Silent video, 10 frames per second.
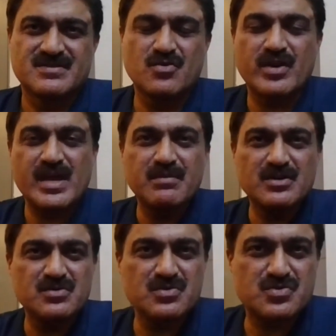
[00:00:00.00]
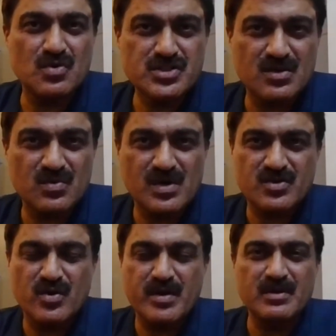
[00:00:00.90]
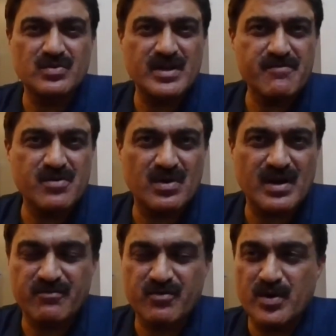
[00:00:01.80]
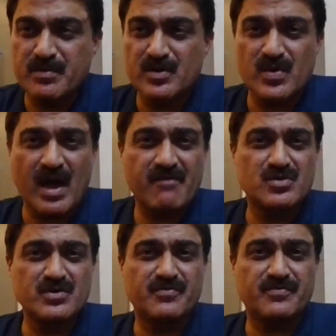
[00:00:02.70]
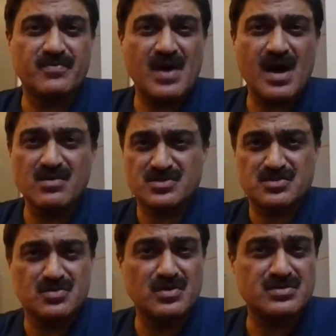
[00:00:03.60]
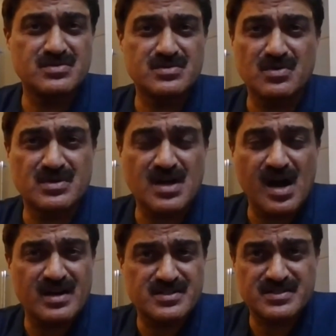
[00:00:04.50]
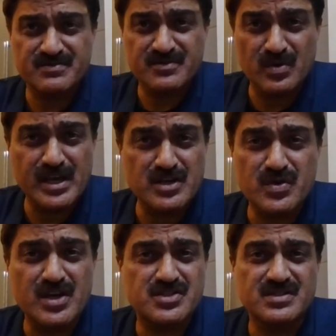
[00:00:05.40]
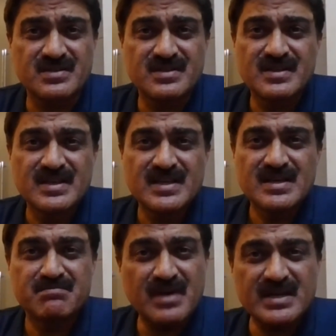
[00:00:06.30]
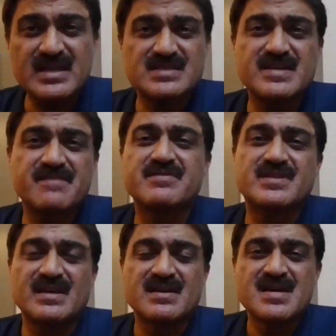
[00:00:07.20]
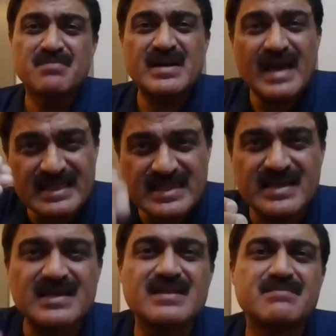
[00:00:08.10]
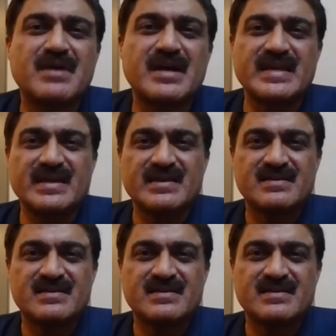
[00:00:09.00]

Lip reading: You are able to do social work. You're able to live your life. You're able to have good house, good cars, good education. Money is everything, but ethical money.